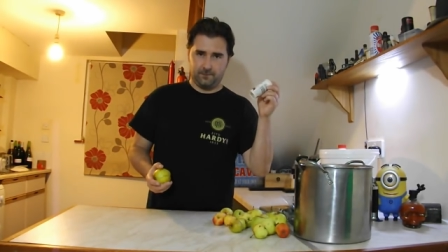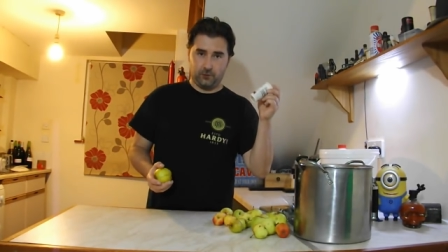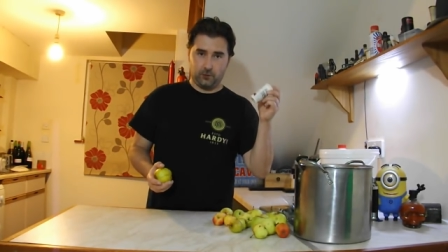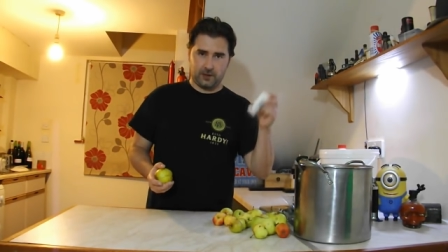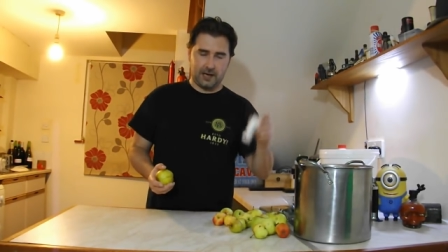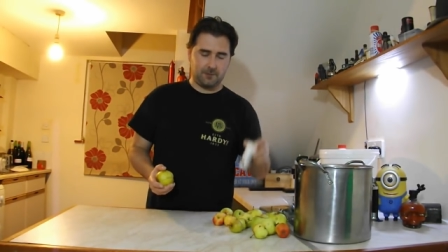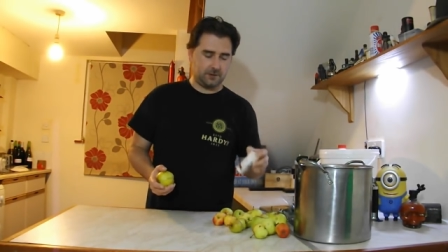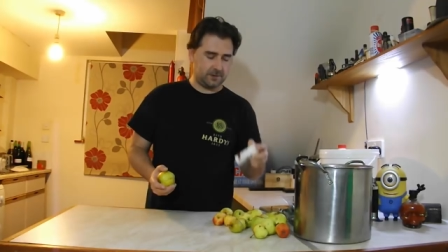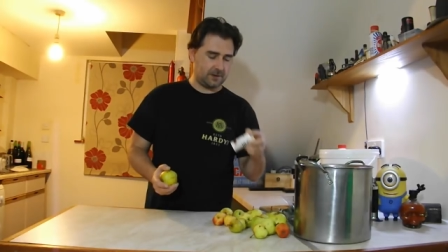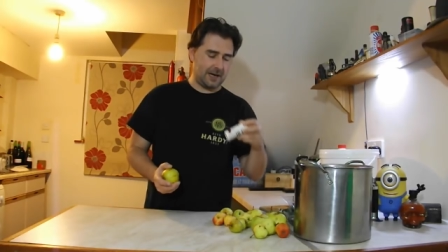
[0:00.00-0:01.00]
for your
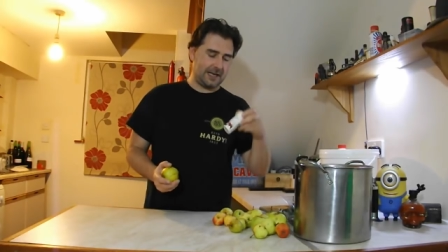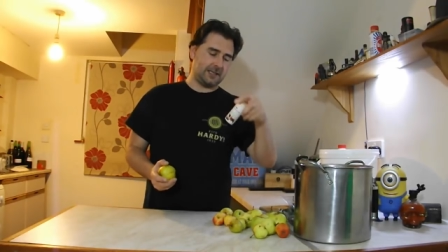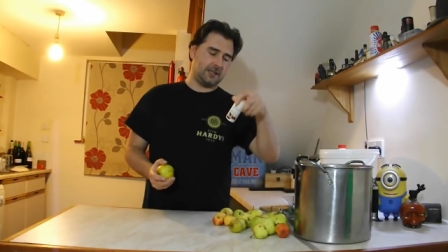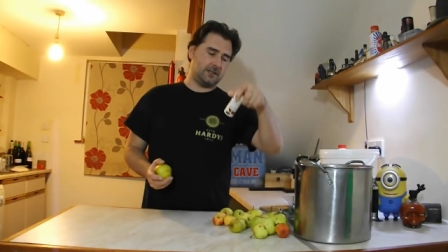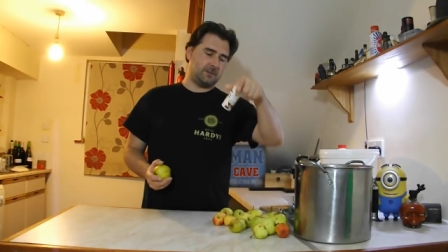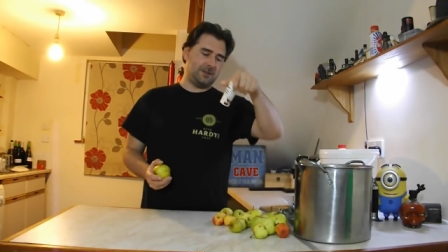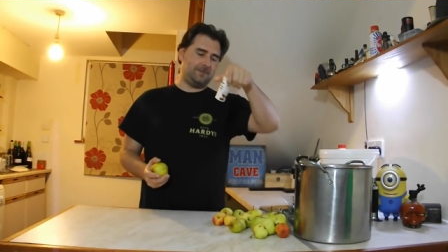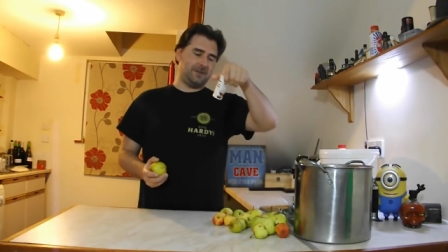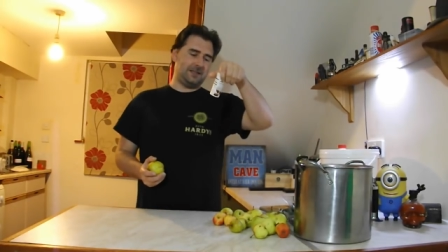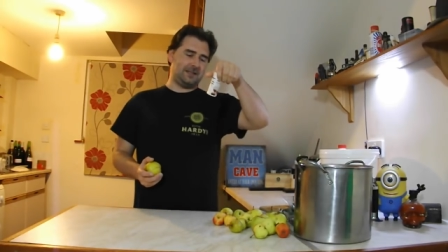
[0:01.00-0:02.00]
chemicals you're adding, because, well,
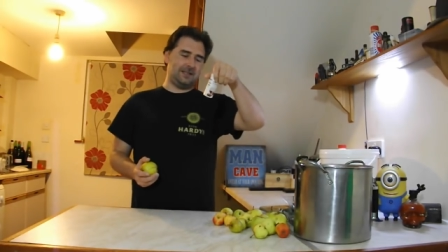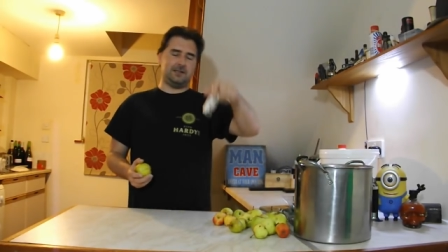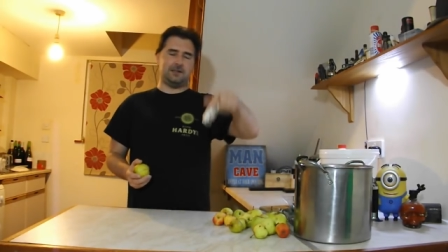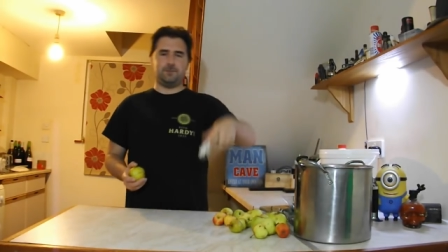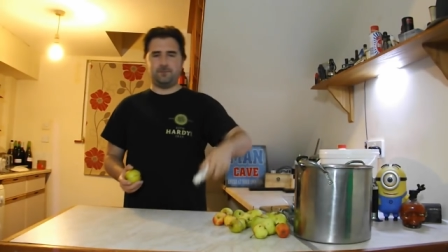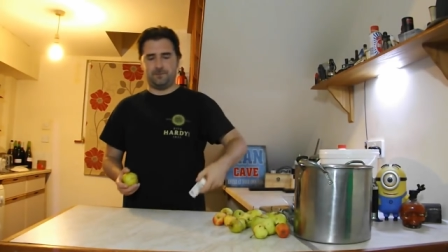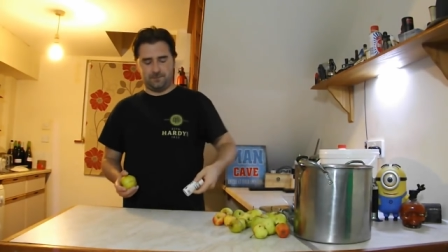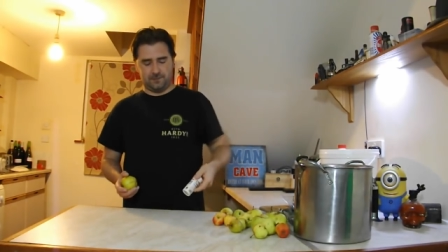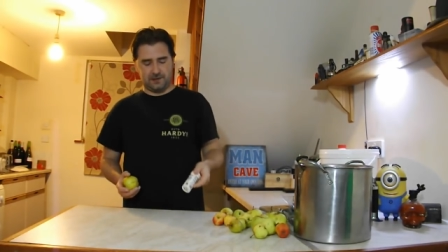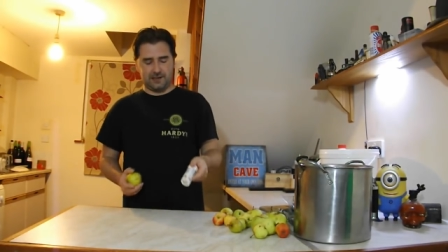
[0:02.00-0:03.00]
this is,
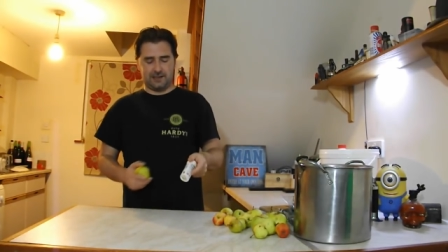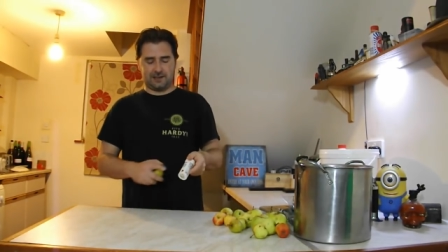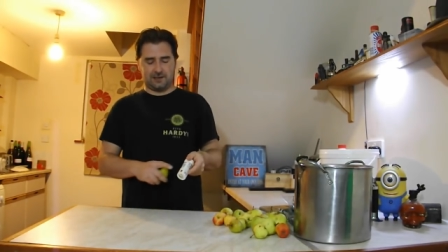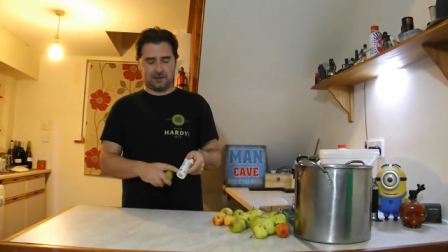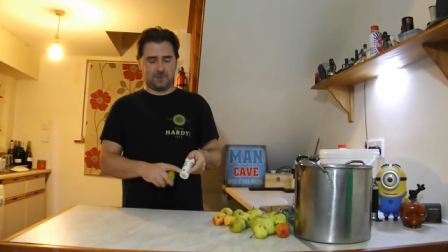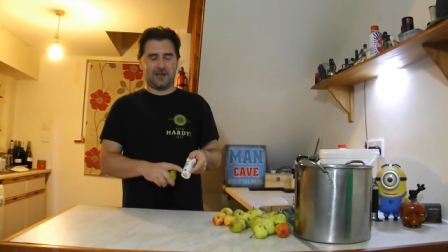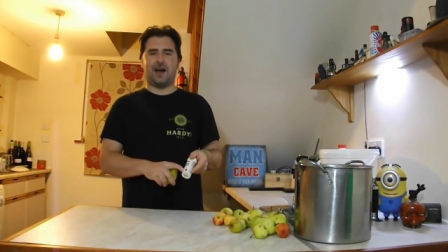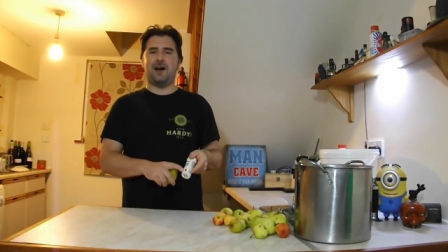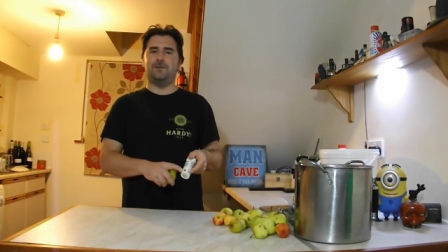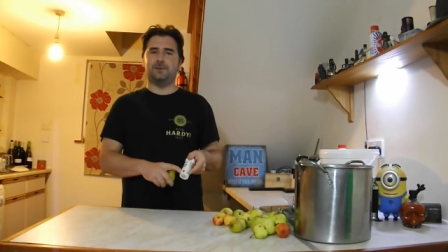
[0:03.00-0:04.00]
it's got a big
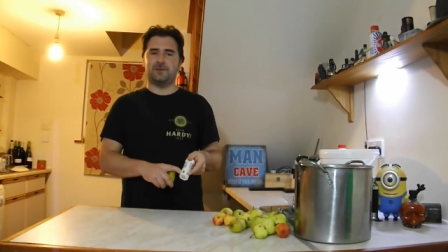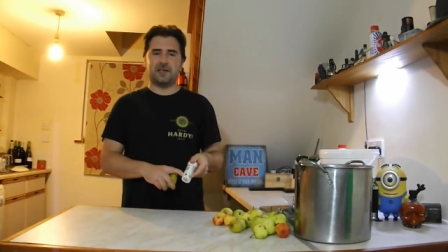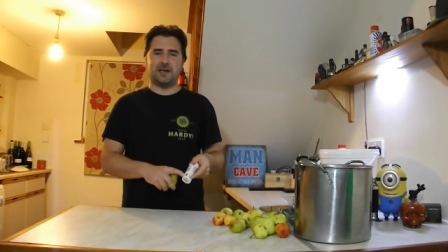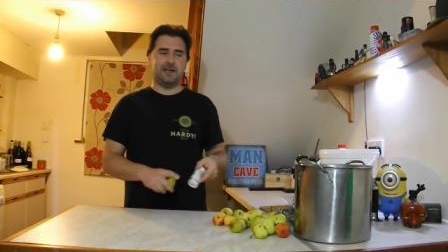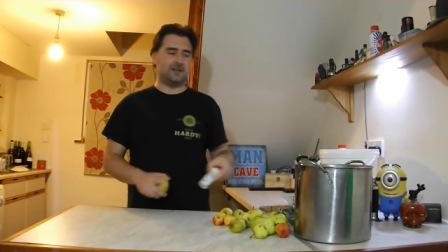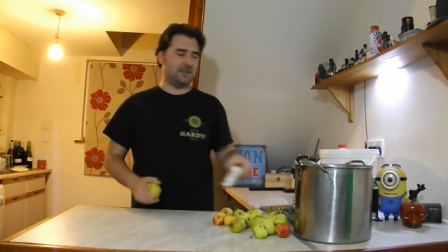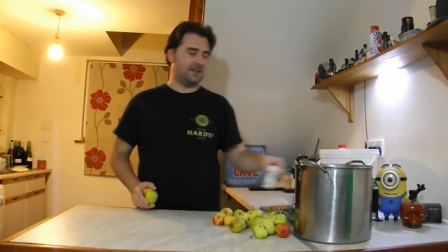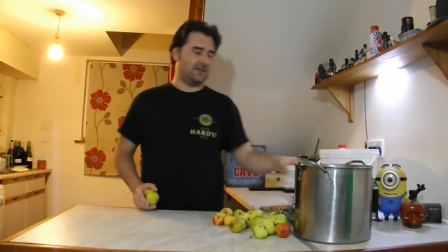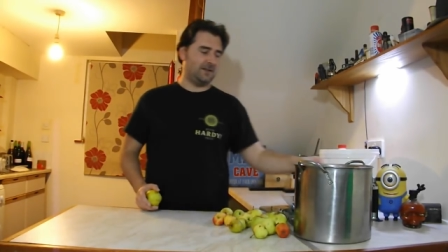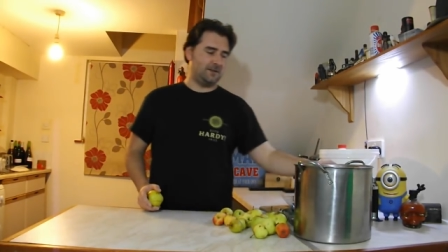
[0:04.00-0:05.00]
harmful sign on it,
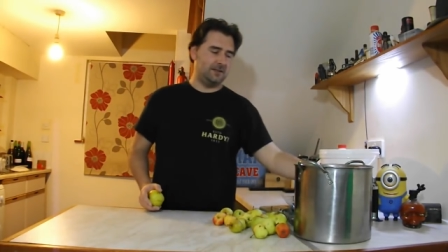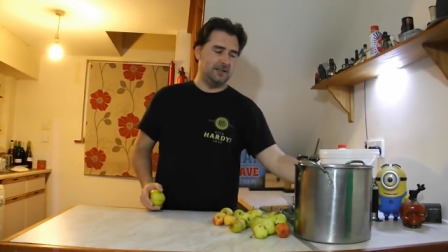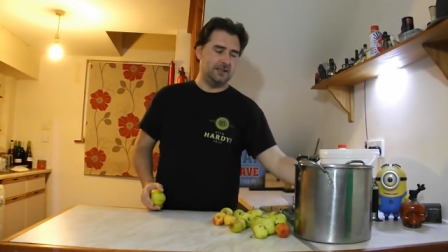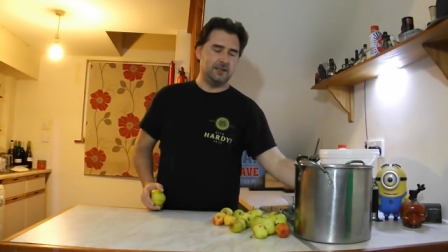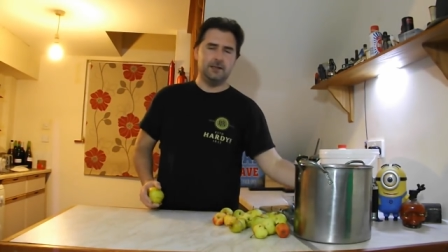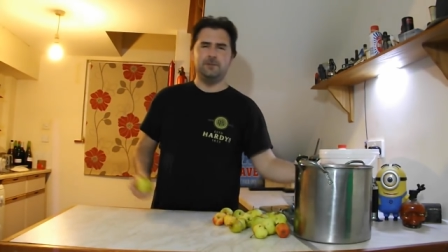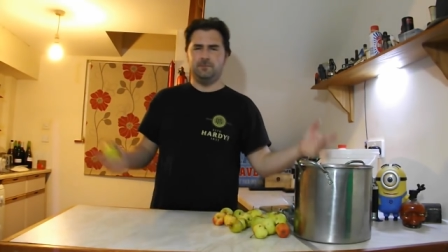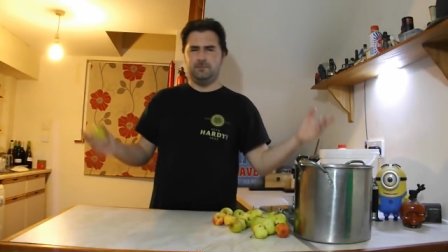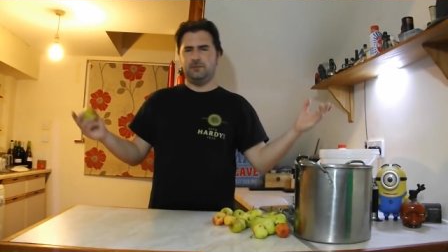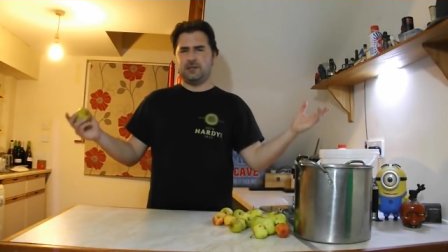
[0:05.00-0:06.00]
so
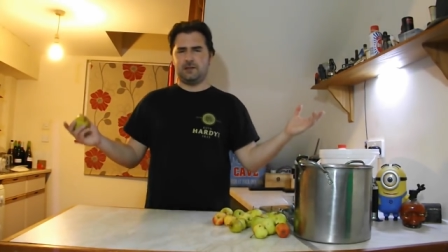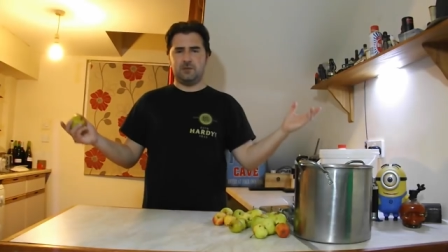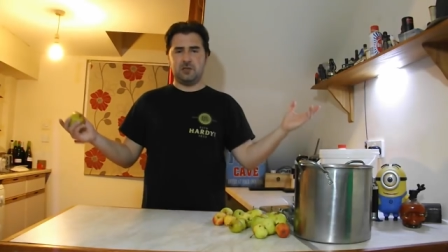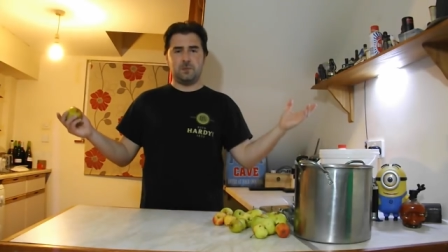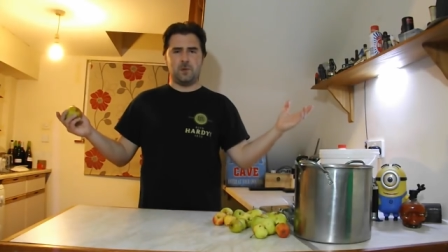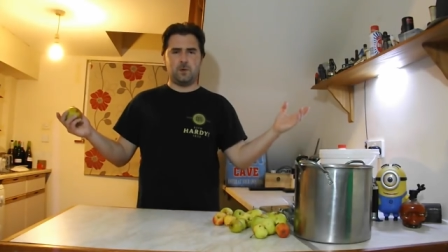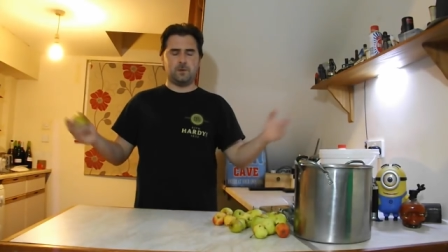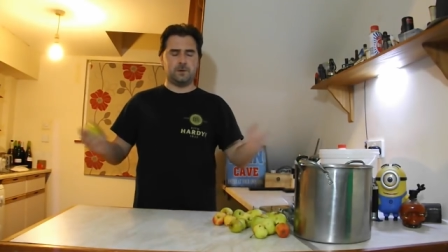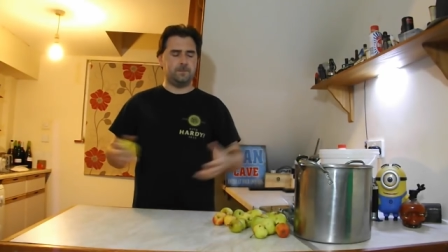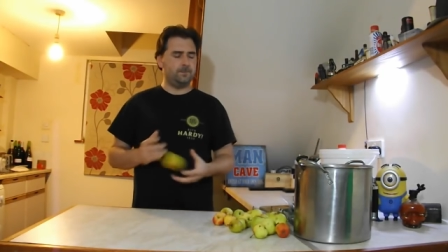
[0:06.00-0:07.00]
just, just be warned.